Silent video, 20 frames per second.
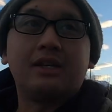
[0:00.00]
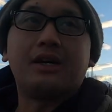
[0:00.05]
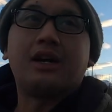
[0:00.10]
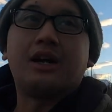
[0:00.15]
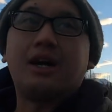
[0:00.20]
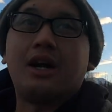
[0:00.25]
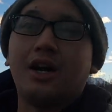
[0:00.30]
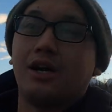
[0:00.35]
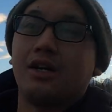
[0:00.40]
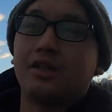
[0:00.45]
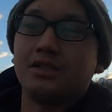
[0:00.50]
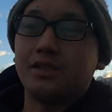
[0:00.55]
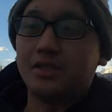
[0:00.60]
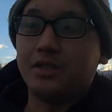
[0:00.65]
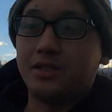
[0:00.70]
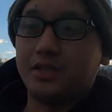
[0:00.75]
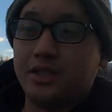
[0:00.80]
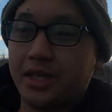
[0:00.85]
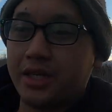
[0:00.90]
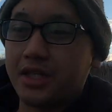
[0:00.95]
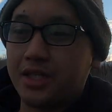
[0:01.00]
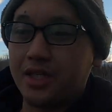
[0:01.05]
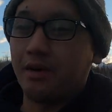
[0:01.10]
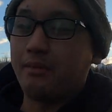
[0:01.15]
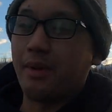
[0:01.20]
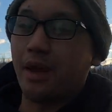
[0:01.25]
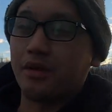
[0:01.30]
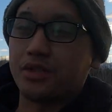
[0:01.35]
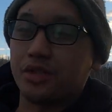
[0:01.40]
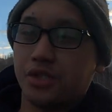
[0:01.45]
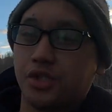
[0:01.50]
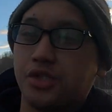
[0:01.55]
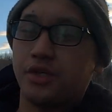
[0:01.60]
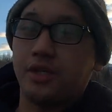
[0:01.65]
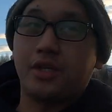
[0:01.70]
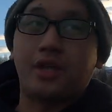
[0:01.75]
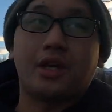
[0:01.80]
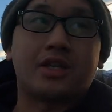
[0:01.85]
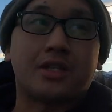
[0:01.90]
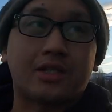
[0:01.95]
Uh, didn't come out to shoot
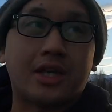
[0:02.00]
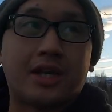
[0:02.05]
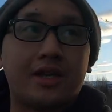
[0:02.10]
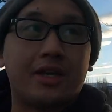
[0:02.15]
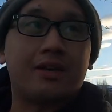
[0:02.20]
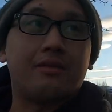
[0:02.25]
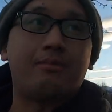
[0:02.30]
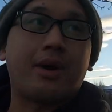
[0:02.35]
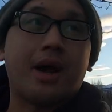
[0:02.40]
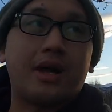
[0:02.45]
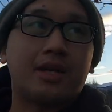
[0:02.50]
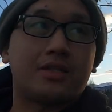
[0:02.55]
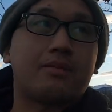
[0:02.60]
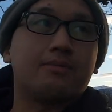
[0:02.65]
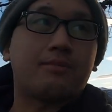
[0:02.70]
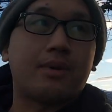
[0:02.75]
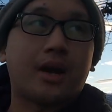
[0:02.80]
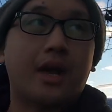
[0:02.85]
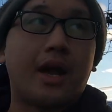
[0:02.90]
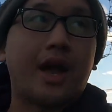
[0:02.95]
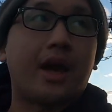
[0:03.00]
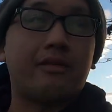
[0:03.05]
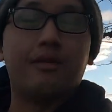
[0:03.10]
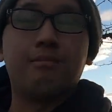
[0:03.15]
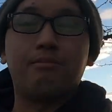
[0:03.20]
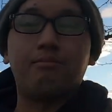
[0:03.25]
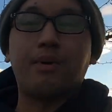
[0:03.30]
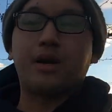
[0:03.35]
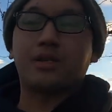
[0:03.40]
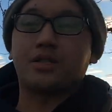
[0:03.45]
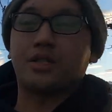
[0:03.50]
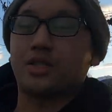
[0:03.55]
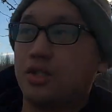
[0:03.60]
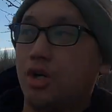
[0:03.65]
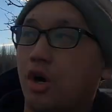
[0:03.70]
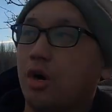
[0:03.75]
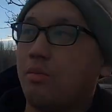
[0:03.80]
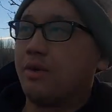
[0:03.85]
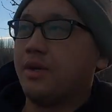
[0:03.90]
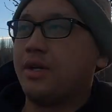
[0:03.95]
it yet because I didn't buy. A, I haven't bought a
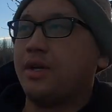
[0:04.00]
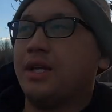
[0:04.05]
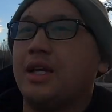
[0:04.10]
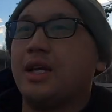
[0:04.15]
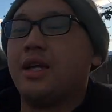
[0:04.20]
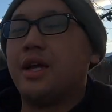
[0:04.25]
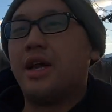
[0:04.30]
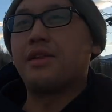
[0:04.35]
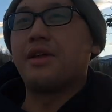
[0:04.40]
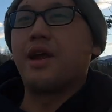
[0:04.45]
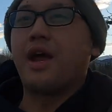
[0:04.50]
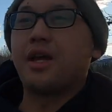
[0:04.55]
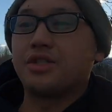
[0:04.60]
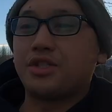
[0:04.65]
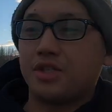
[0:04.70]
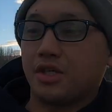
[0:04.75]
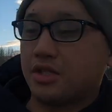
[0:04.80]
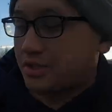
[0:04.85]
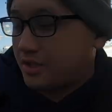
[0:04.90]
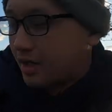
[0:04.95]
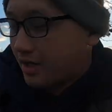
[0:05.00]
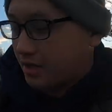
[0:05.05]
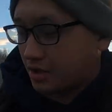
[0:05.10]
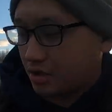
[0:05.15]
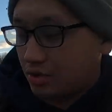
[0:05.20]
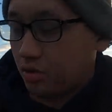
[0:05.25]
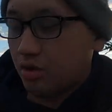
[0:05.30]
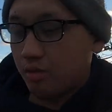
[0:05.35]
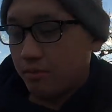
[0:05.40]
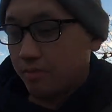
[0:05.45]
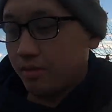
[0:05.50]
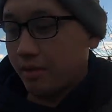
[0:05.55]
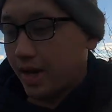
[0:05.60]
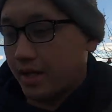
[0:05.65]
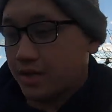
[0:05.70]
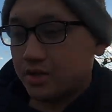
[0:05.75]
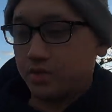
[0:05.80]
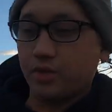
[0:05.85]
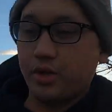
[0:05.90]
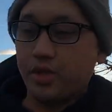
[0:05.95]
scope. And then I just got a scope
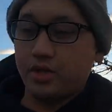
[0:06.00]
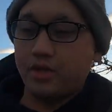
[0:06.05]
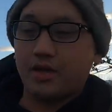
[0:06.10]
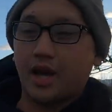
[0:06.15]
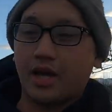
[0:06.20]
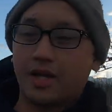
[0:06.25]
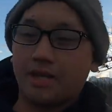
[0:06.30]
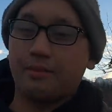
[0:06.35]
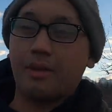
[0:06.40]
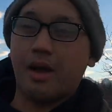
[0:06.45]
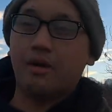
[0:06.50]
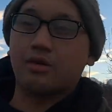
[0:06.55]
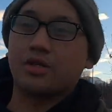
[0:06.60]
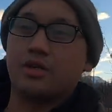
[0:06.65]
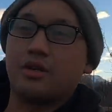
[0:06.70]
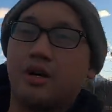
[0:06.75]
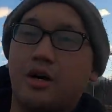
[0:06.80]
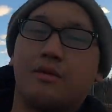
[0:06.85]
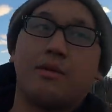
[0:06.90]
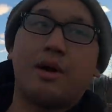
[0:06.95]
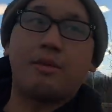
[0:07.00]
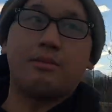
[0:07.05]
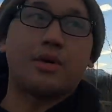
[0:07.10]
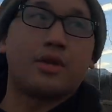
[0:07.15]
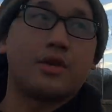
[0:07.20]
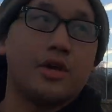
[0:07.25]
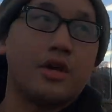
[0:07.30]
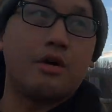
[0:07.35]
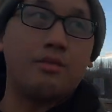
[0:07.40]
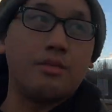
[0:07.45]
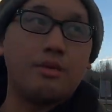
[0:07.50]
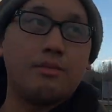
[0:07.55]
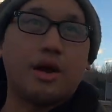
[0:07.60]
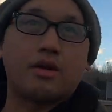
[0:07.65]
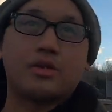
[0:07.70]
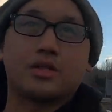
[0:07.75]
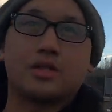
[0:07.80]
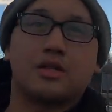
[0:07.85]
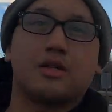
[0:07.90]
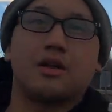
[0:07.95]
last week, got it mounted on. My brother helped me
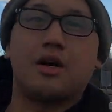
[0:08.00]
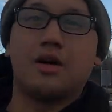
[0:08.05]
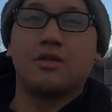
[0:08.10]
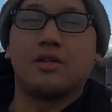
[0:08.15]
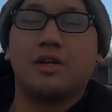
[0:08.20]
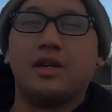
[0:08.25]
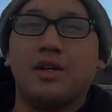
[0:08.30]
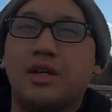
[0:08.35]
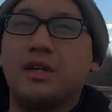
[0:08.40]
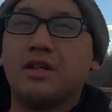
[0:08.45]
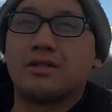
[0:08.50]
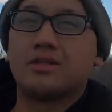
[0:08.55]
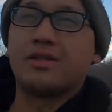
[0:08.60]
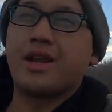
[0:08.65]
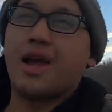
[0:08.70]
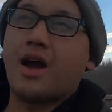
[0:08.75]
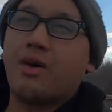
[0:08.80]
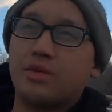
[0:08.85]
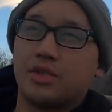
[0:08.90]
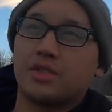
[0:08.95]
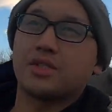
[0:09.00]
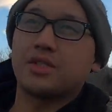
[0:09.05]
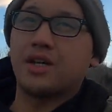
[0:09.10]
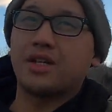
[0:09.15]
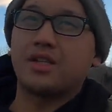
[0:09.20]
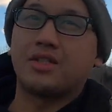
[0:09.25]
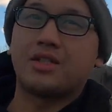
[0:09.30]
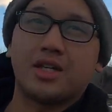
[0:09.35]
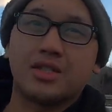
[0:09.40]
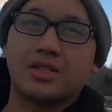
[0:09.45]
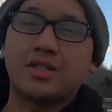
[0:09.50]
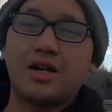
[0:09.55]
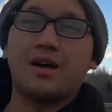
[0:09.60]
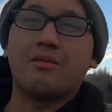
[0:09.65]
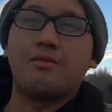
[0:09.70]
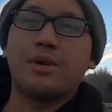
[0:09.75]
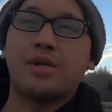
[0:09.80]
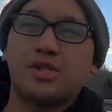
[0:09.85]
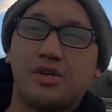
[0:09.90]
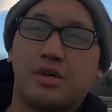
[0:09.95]
mount it on. So now we're just gonna test it
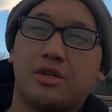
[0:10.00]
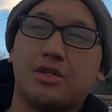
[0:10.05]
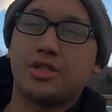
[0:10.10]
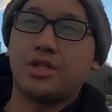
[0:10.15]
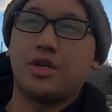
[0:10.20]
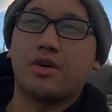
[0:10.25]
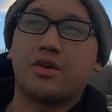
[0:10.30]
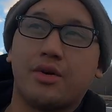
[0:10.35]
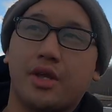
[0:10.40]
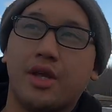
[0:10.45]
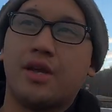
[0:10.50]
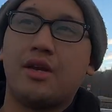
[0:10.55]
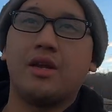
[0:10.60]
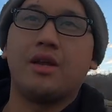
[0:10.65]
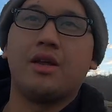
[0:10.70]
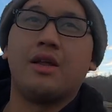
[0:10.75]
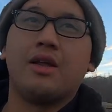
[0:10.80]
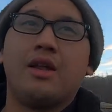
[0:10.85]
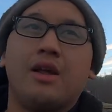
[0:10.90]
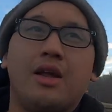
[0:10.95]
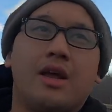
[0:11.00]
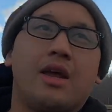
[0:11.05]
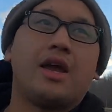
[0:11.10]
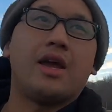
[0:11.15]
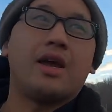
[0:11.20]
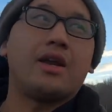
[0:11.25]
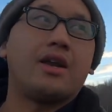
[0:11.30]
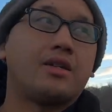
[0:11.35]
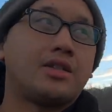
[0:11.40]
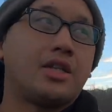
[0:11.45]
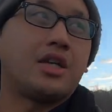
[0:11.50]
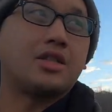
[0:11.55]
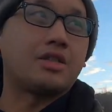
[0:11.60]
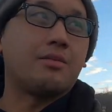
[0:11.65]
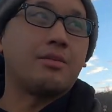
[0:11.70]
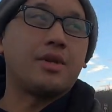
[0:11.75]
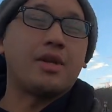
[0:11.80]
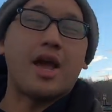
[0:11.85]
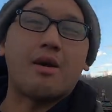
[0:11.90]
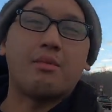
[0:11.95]
out, make sure it's zeroed in, and I'll test
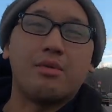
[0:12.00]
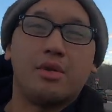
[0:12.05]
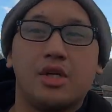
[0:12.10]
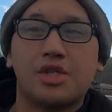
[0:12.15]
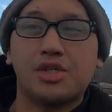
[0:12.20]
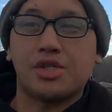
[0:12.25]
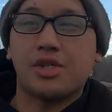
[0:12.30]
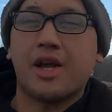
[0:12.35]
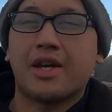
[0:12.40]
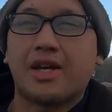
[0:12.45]
some of the ammunition.